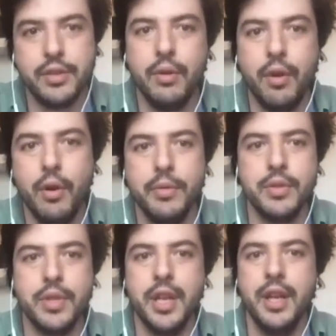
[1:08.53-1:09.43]
So
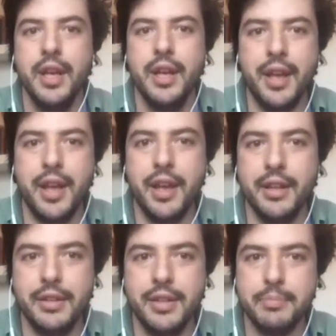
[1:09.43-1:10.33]
obviously,
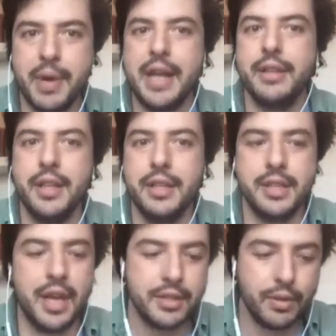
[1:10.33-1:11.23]
this practice
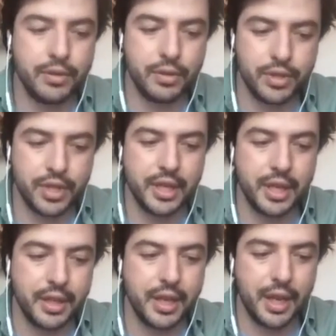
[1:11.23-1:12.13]
has also changed
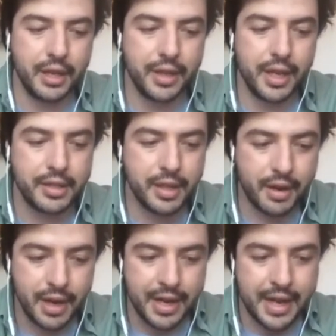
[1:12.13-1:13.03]
at the HR.